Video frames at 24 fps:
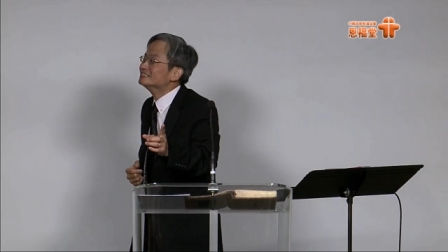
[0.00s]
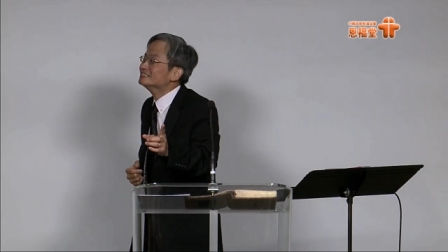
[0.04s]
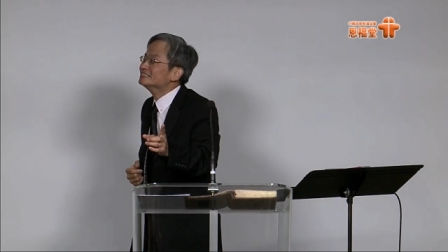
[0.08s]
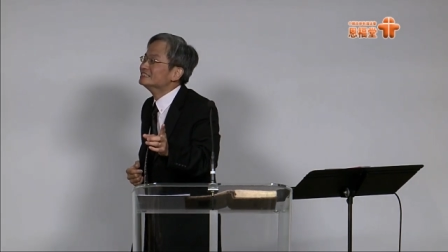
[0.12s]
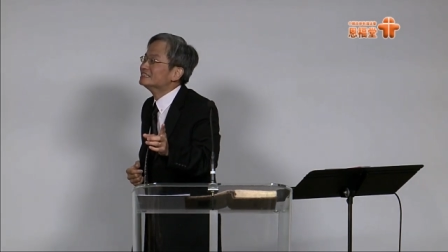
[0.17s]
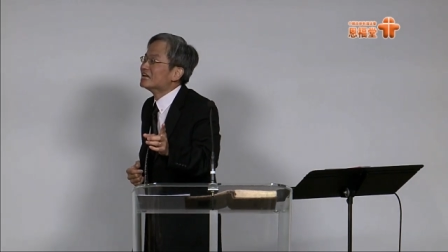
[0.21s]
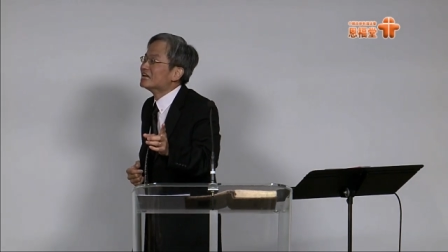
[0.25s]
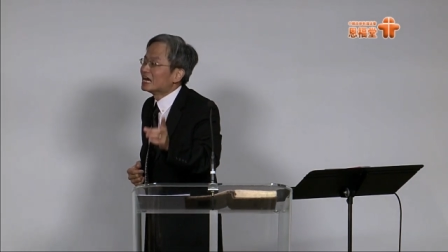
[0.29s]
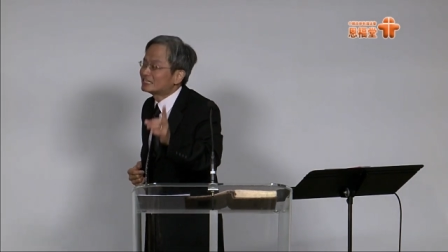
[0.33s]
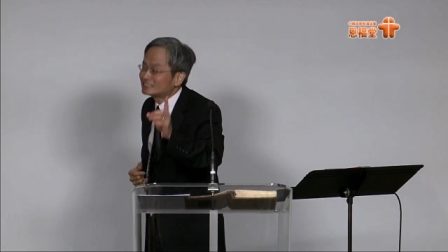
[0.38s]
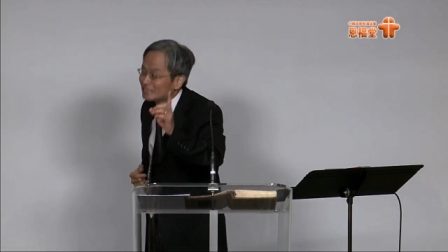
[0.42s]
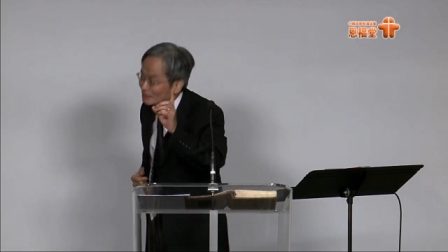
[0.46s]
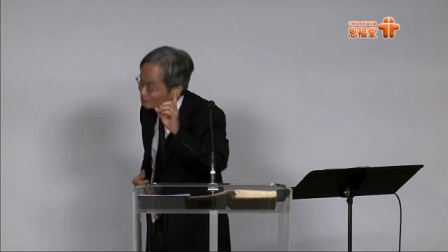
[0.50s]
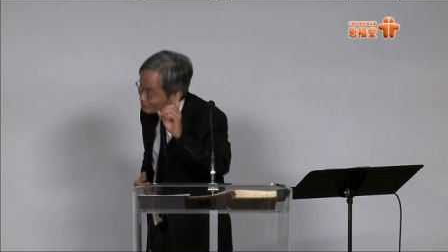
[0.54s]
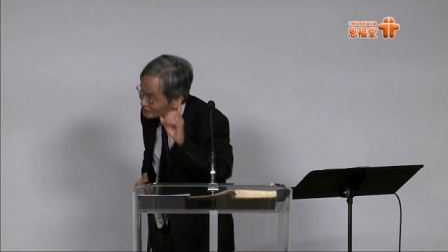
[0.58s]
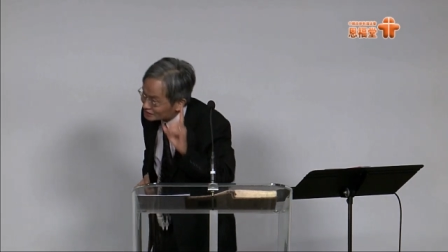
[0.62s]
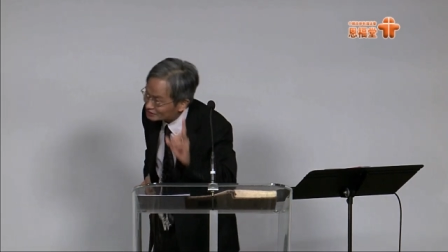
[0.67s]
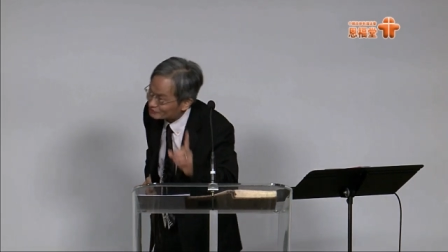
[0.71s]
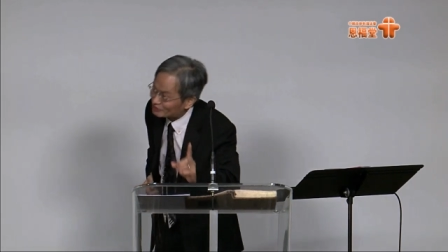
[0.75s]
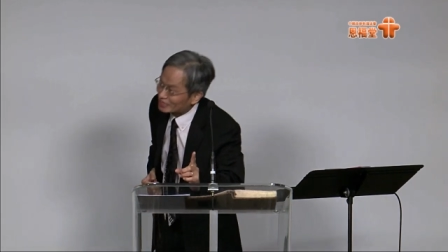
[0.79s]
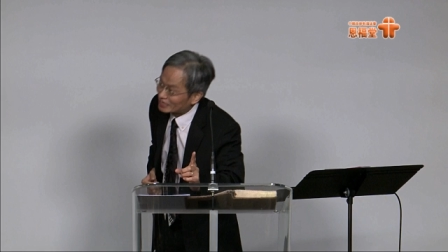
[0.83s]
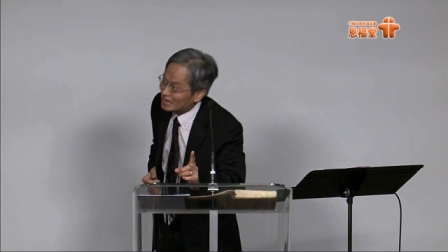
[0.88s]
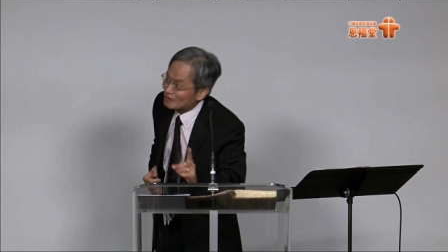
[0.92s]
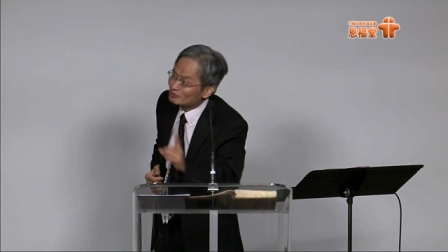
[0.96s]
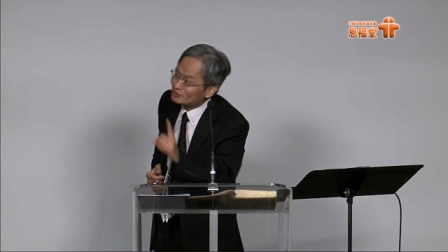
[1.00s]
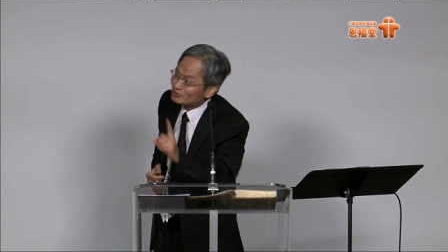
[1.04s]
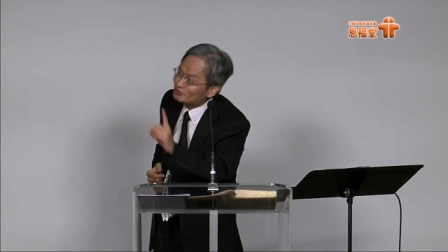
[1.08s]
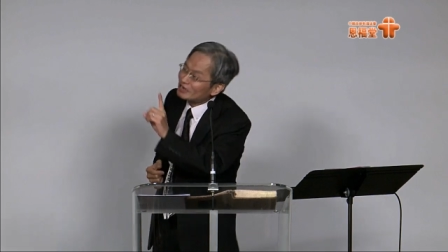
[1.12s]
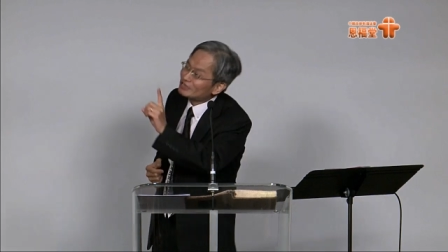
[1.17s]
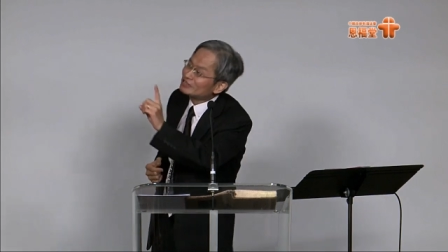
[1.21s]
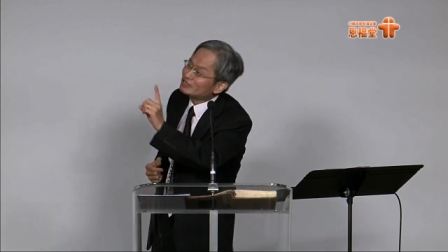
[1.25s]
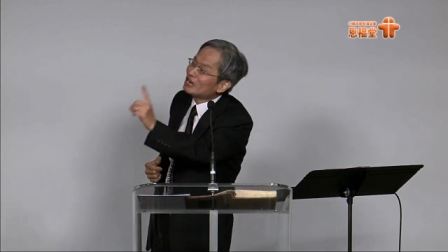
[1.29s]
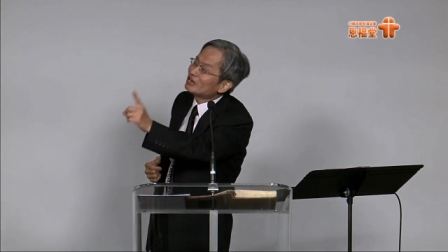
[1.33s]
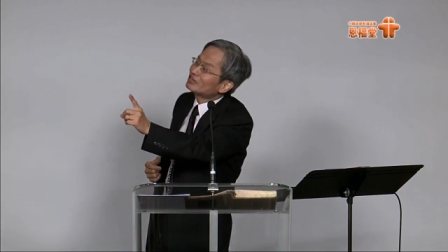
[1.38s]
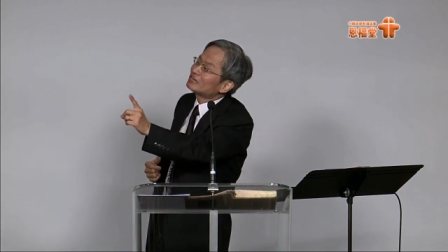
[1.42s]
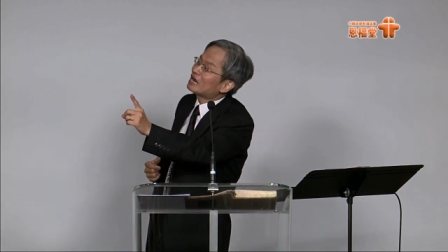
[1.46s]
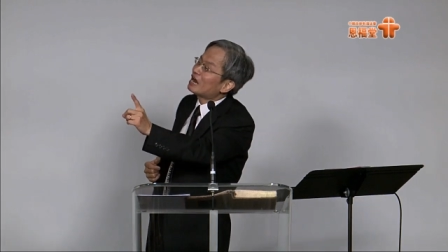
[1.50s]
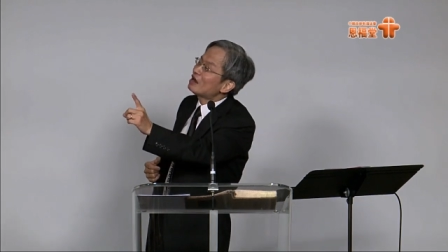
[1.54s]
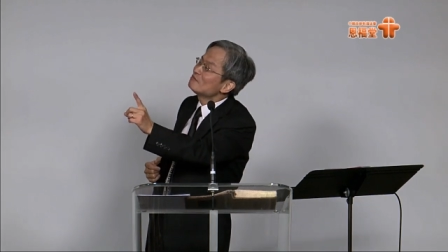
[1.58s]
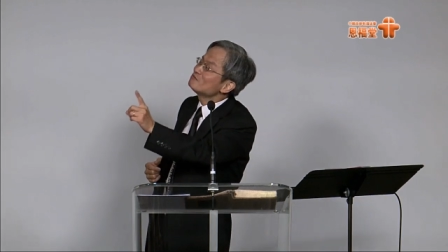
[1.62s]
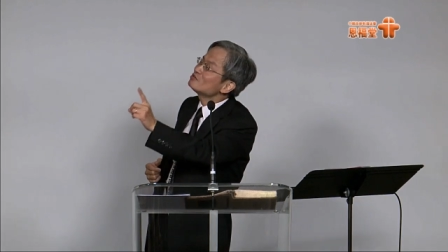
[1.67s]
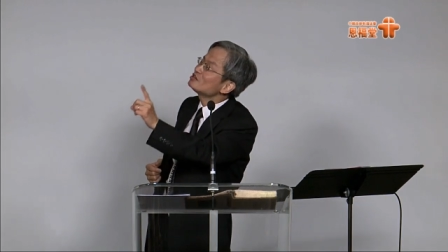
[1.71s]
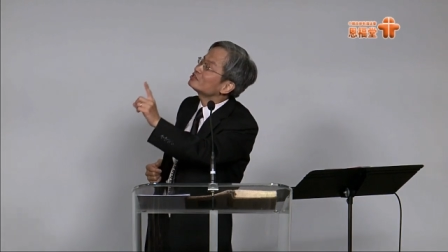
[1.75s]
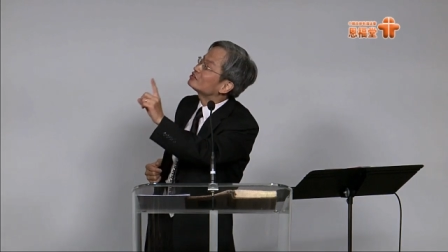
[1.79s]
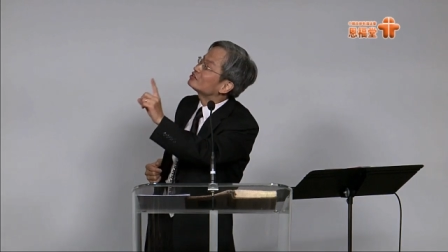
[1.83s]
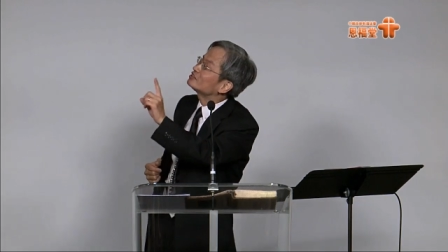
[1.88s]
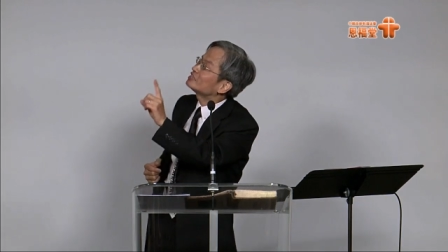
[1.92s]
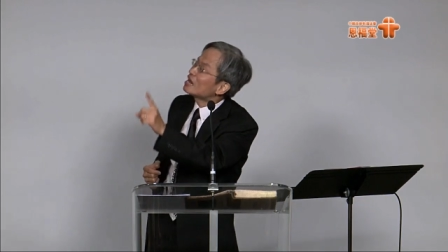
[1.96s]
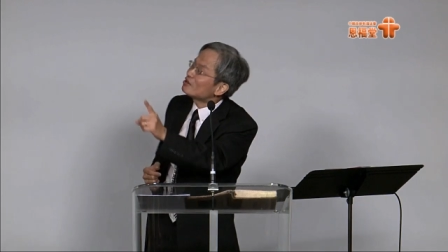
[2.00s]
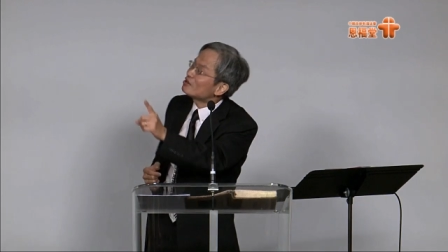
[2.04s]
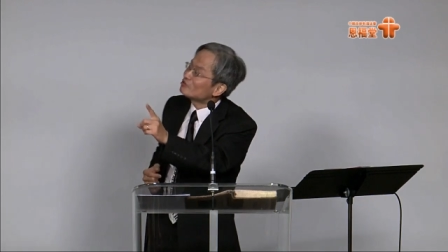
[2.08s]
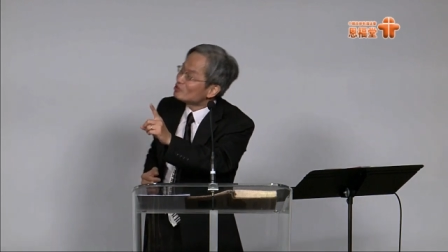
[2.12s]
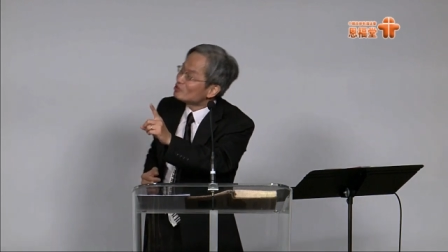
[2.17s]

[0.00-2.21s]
Except this one. I'm not, I'm not going to tell you